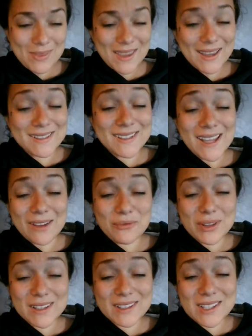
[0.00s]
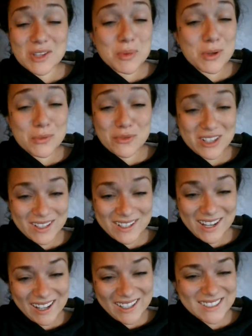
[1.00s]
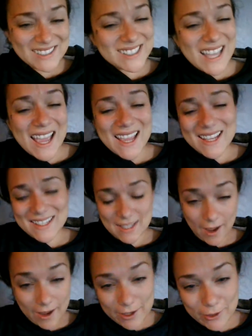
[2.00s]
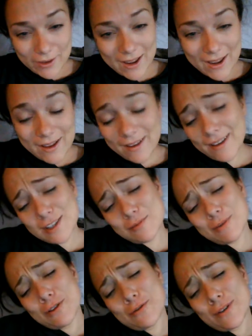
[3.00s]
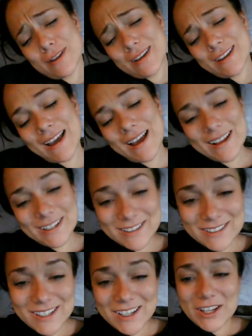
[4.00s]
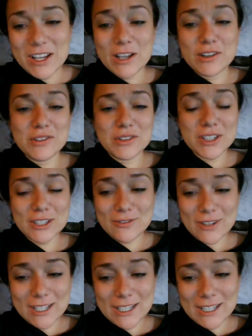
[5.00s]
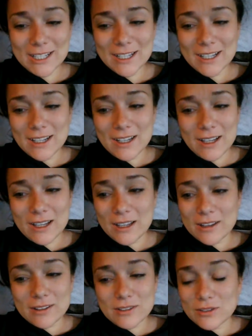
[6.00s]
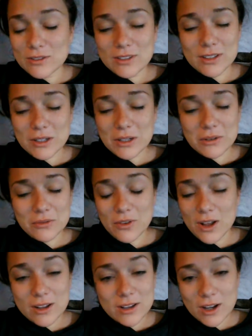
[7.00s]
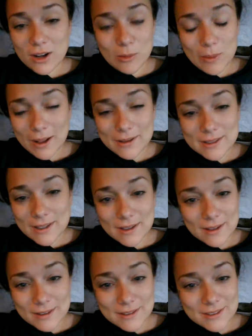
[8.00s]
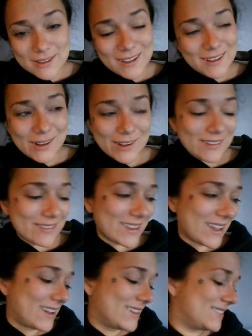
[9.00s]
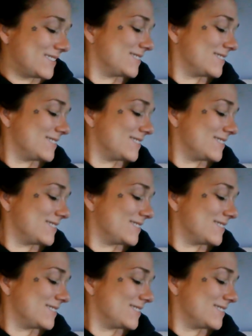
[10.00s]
And Netflix has been really nice. And Tiger King has been really nice. And really funny. And, fuck Carol Baskins and all of that.